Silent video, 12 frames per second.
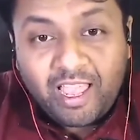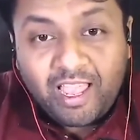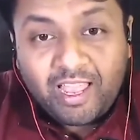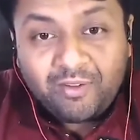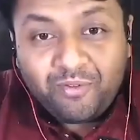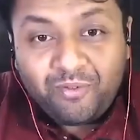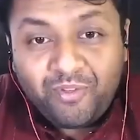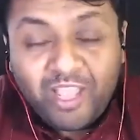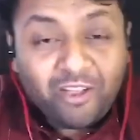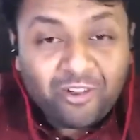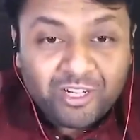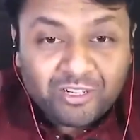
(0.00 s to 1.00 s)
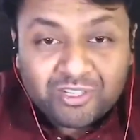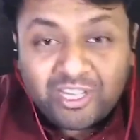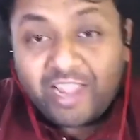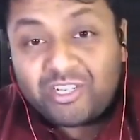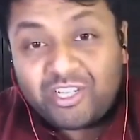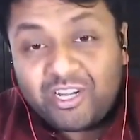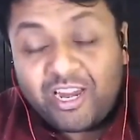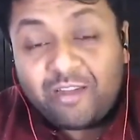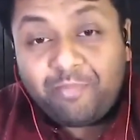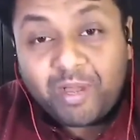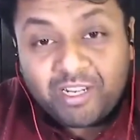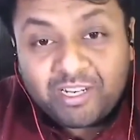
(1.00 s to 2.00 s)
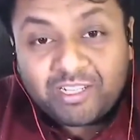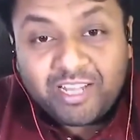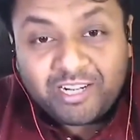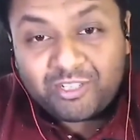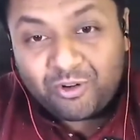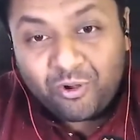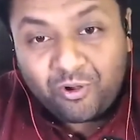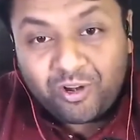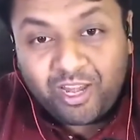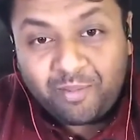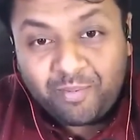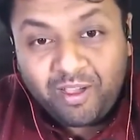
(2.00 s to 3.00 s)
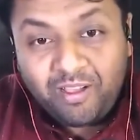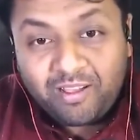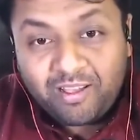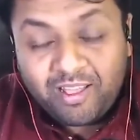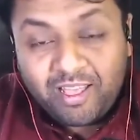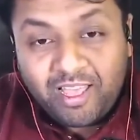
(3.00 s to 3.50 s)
and we are going to sanction and punish that rogue neighbor.